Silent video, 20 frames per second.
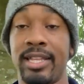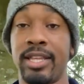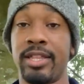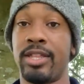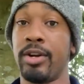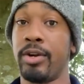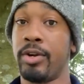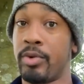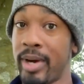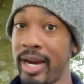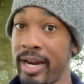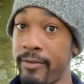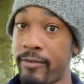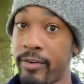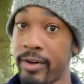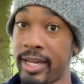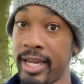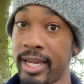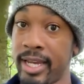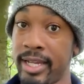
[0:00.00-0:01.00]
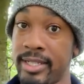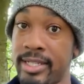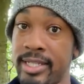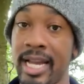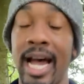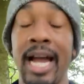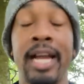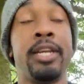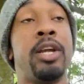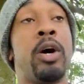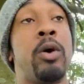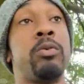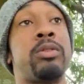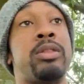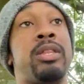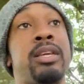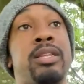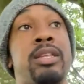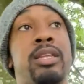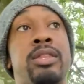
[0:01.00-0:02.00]
that they're great for kids. I don't
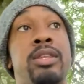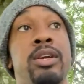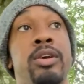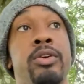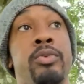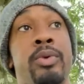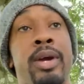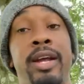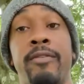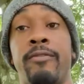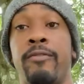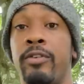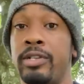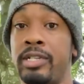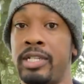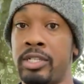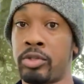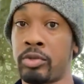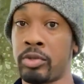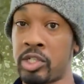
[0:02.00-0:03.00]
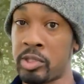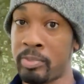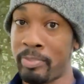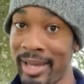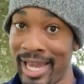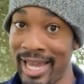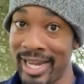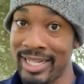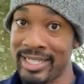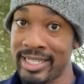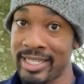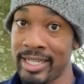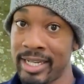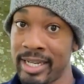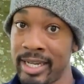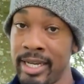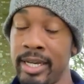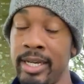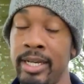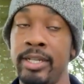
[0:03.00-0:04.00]
think that they're great for disrespect.
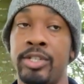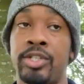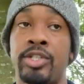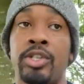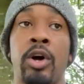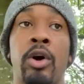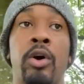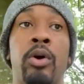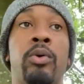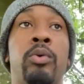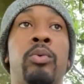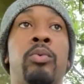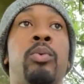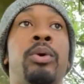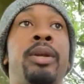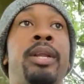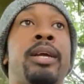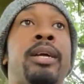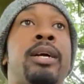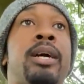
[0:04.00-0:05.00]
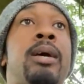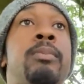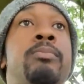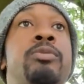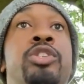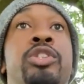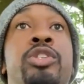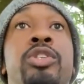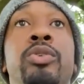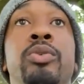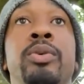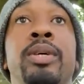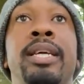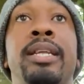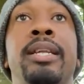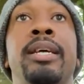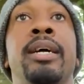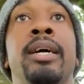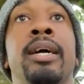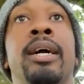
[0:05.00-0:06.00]
So when it comes to it,
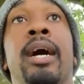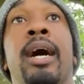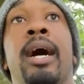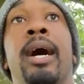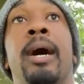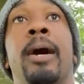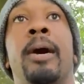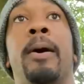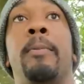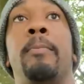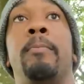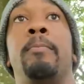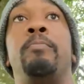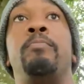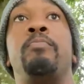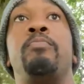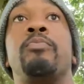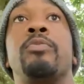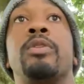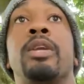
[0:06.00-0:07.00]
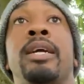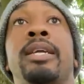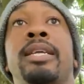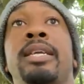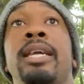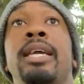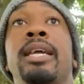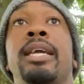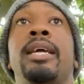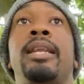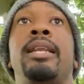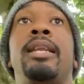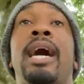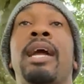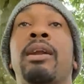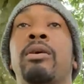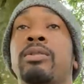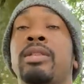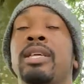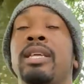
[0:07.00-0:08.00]
um, again, I
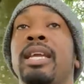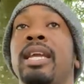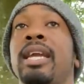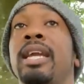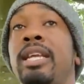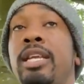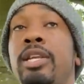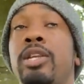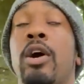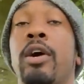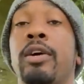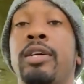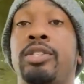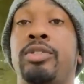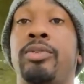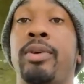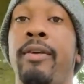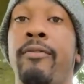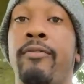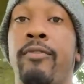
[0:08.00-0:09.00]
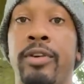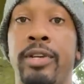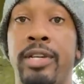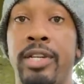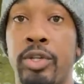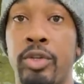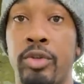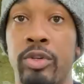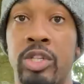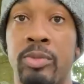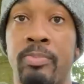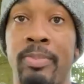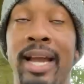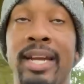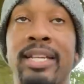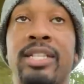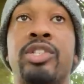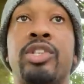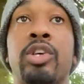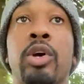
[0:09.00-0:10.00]
don't think any dog is great for
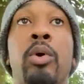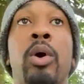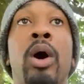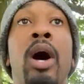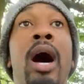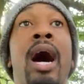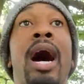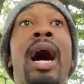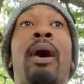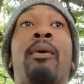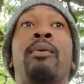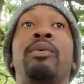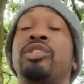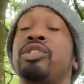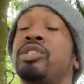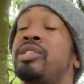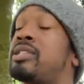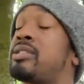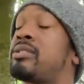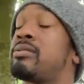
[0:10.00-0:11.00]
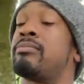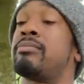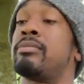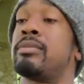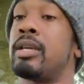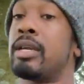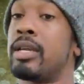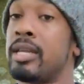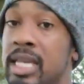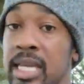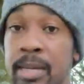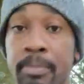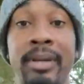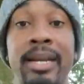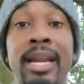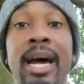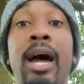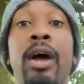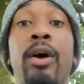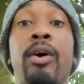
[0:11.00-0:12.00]
disrespect. So I would just keep an
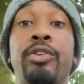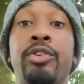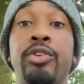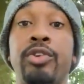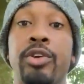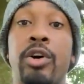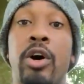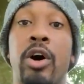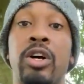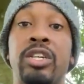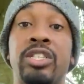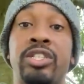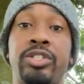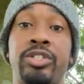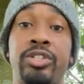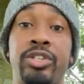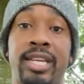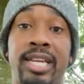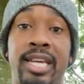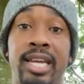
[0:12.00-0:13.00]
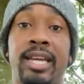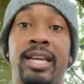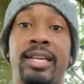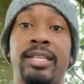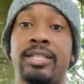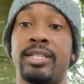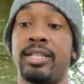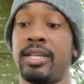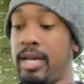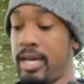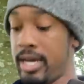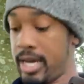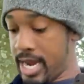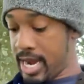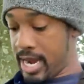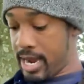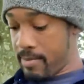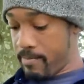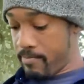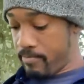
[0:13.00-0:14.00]
eye on your dogs and your kids.
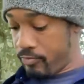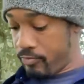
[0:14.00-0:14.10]
Um,